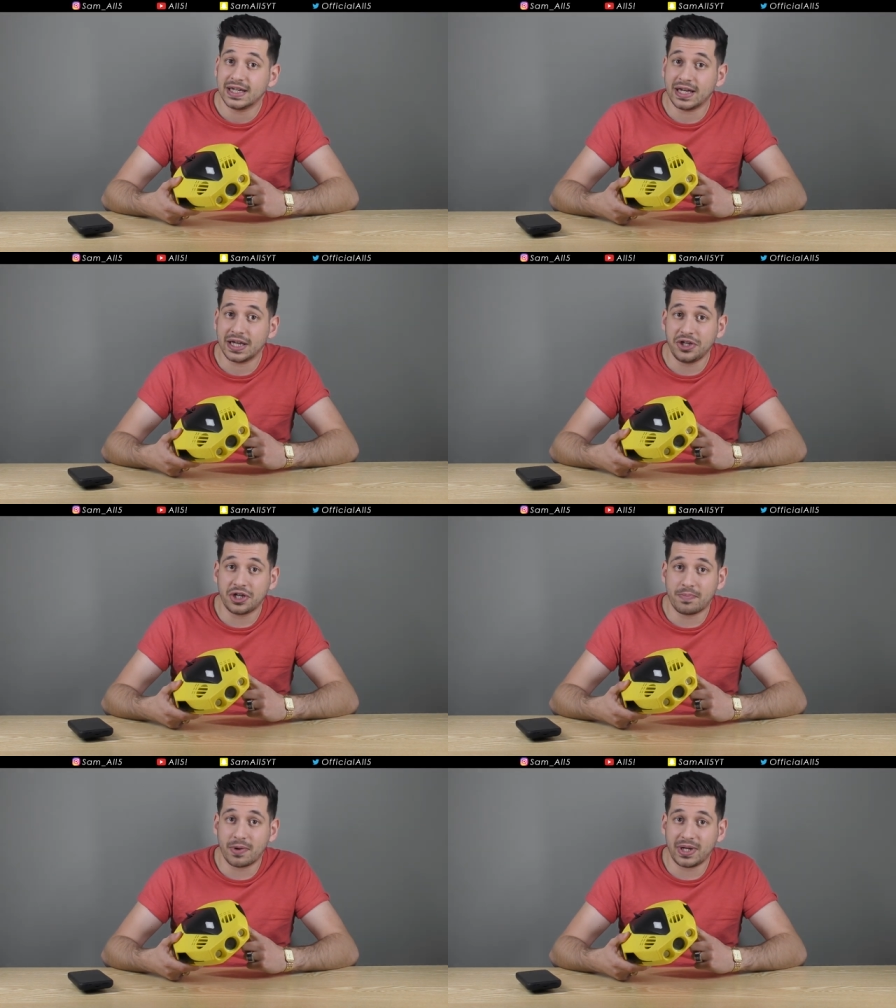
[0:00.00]
uh,
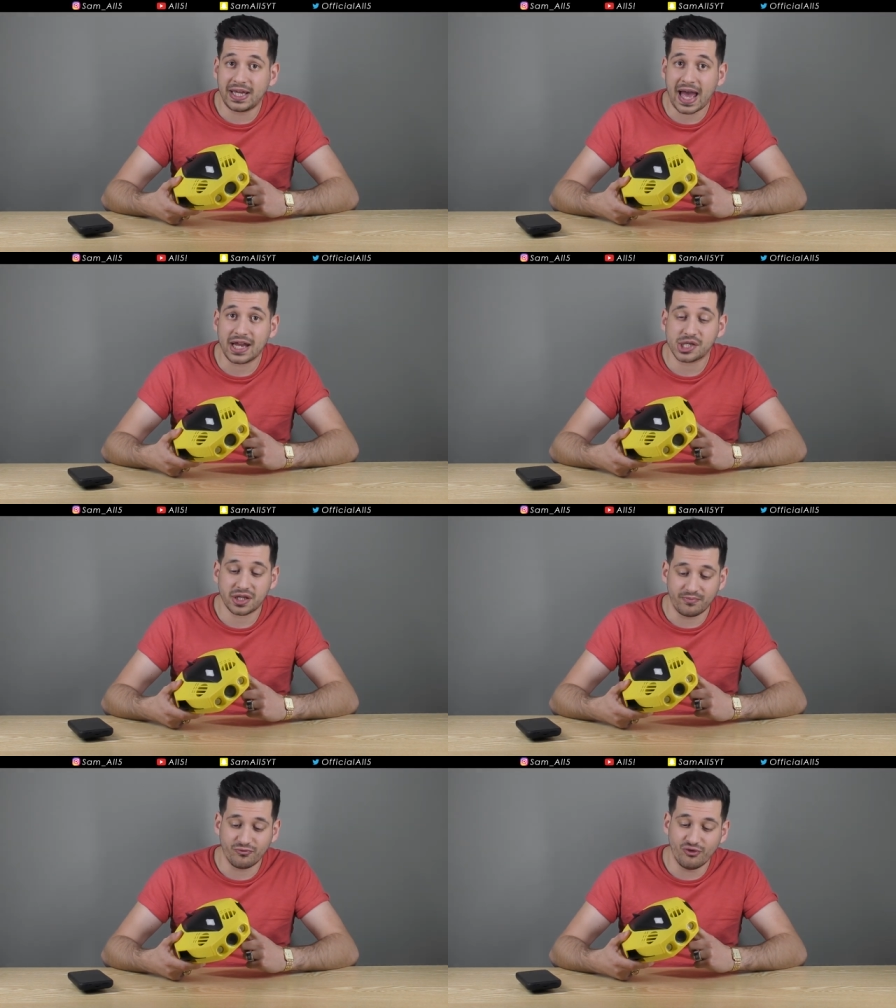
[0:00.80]
you could probably catch
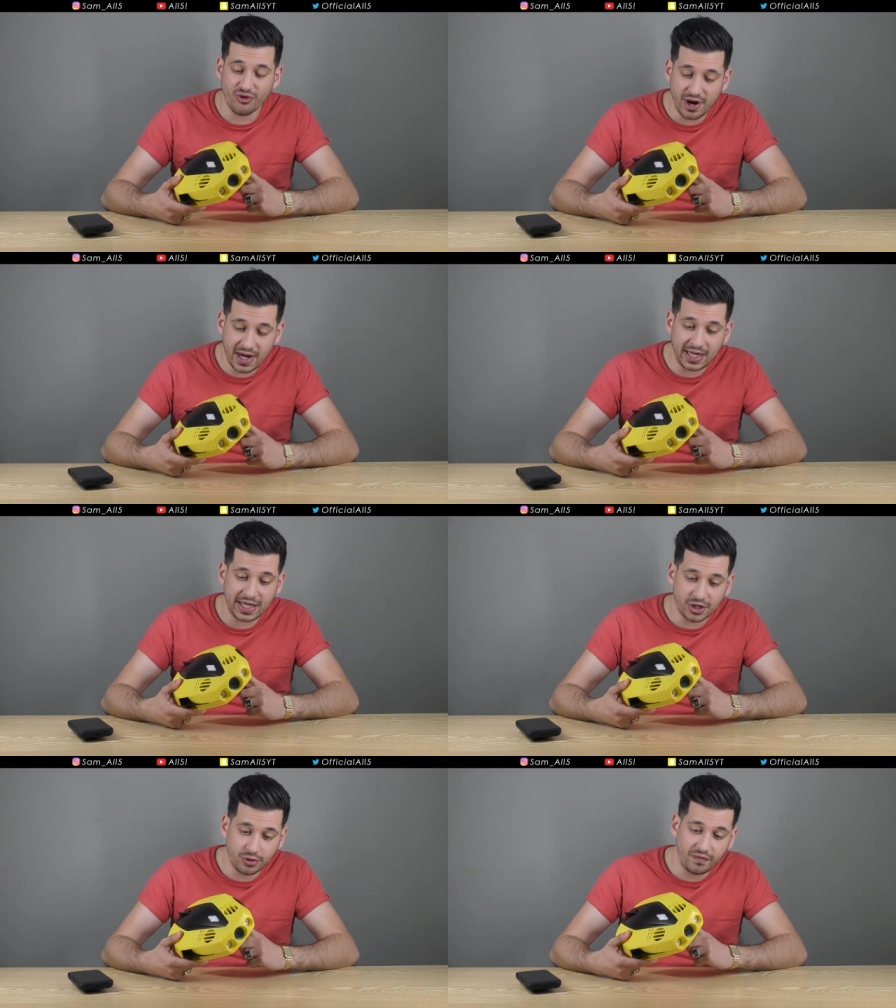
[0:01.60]
some
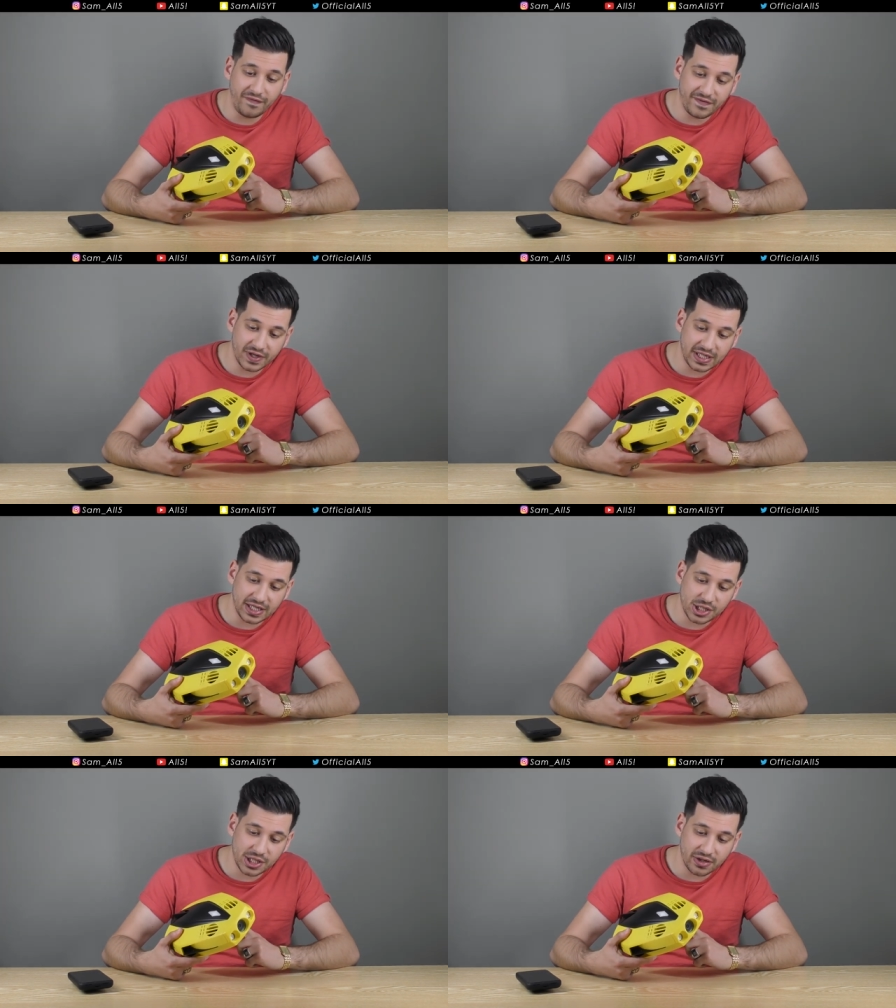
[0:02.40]
really cool
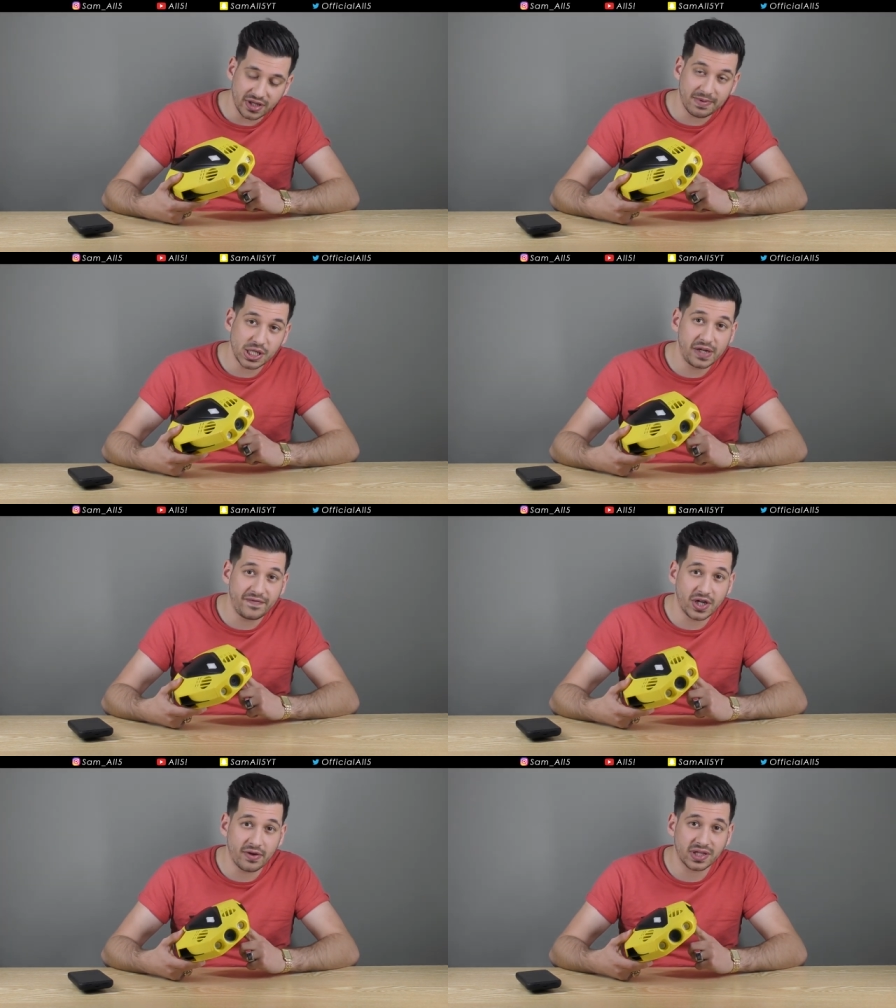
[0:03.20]
footage, you know, especially
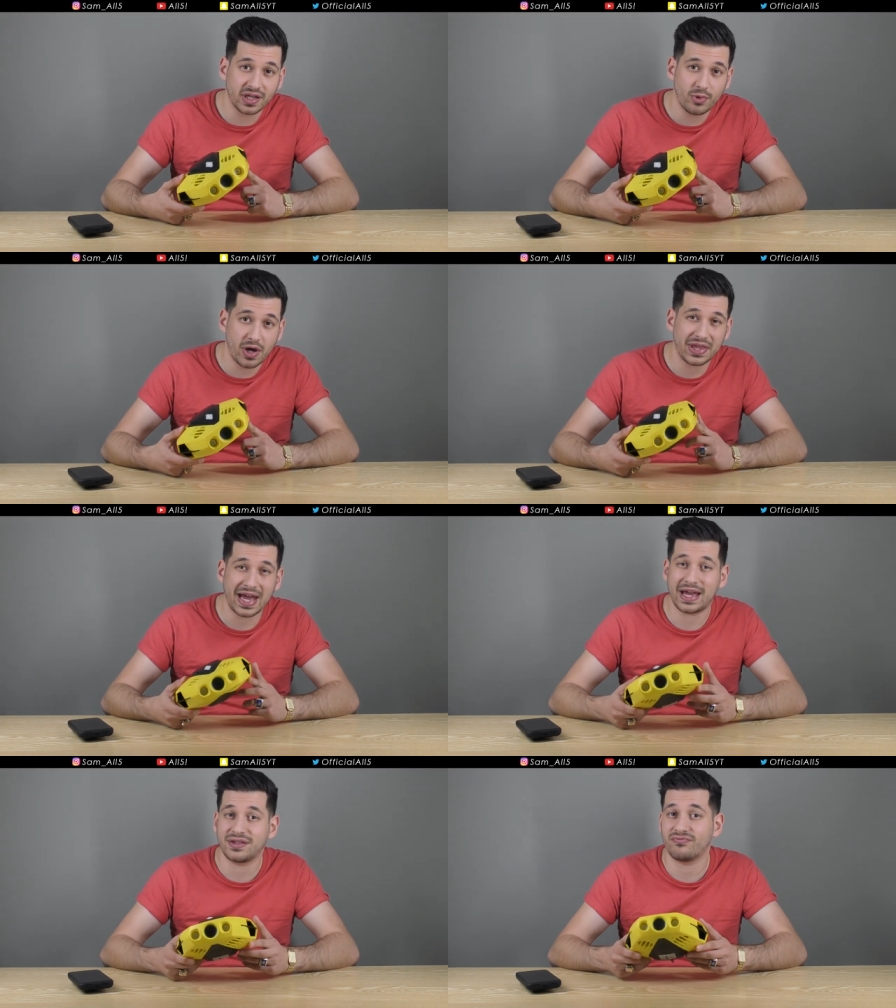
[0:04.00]
if you're going somewhere
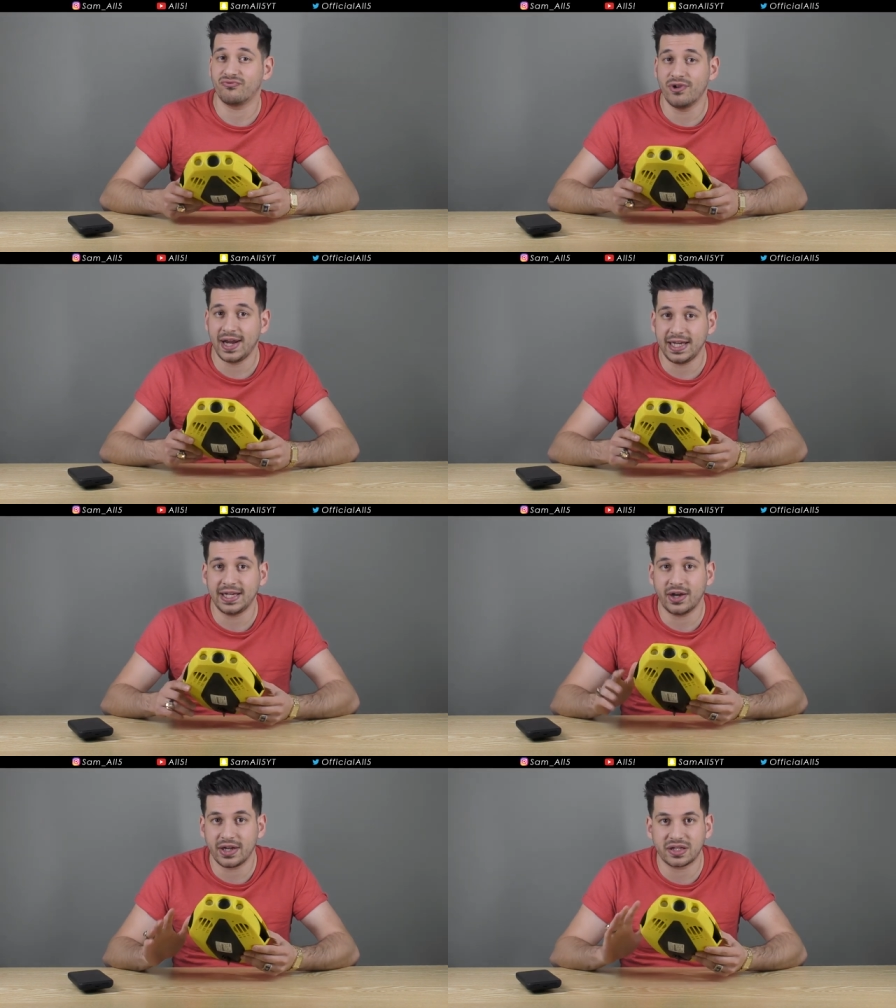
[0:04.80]
that has
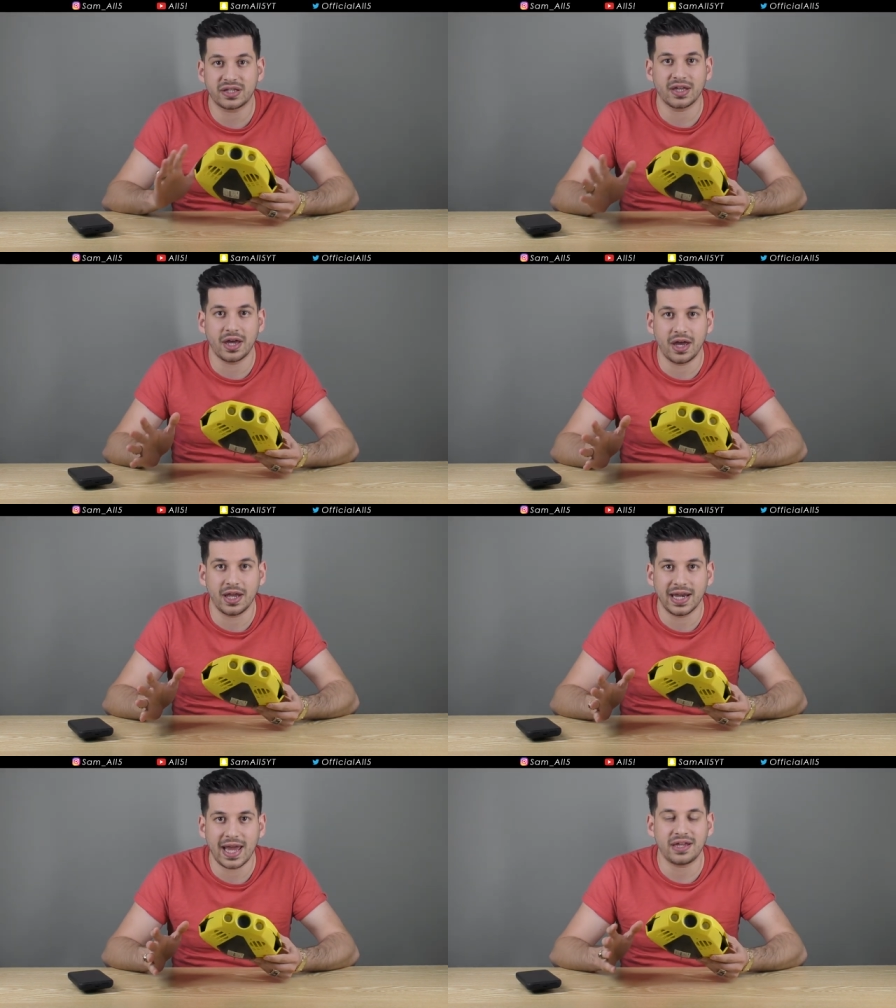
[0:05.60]
really nice
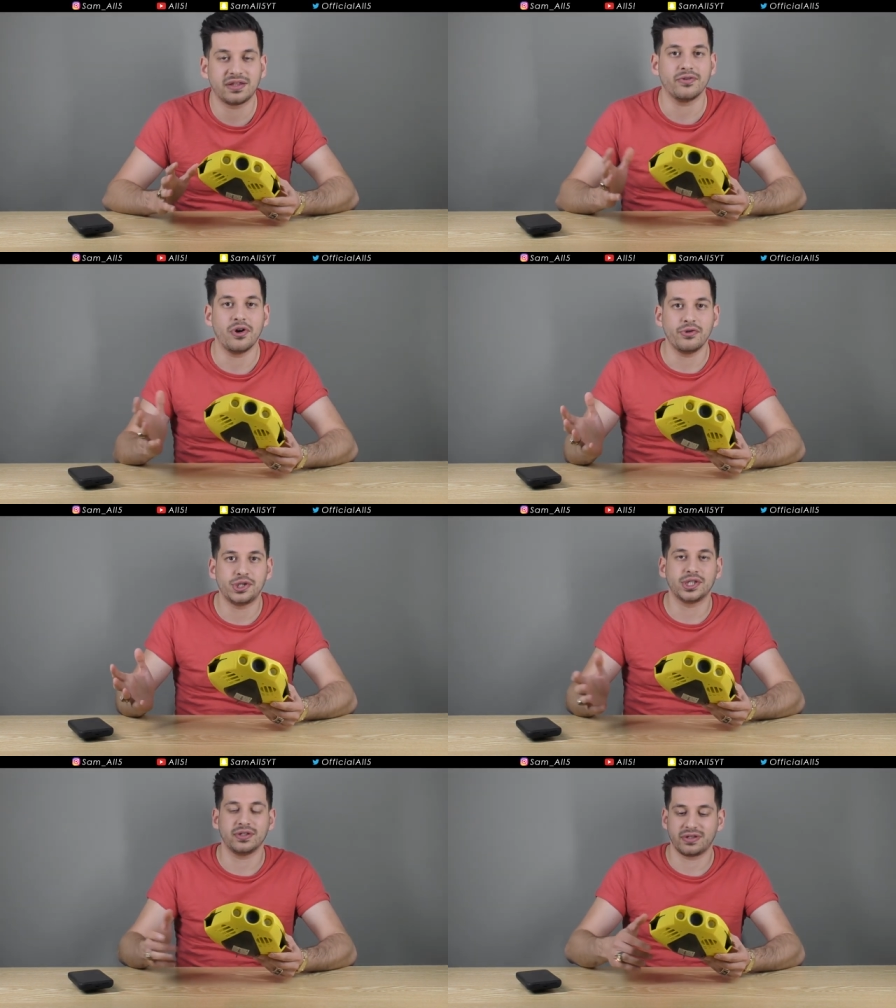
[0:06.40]
uh, lakes or
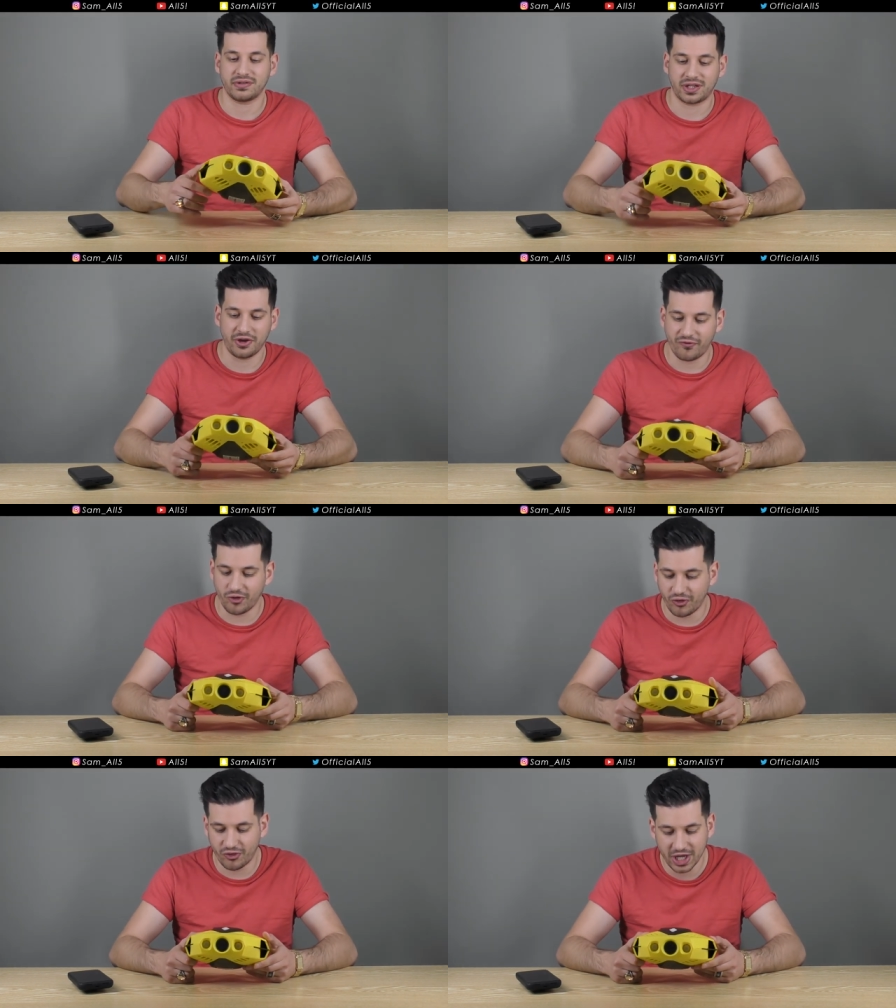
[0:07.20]
oceans or so
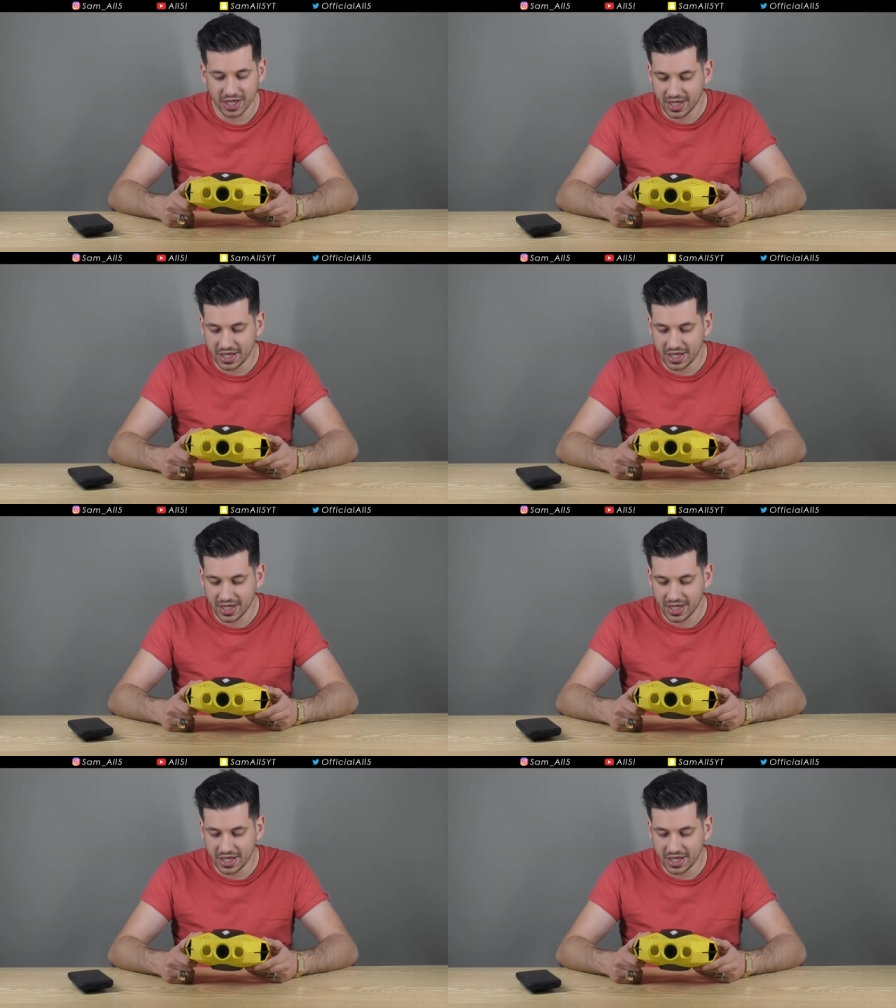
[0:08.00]
forth.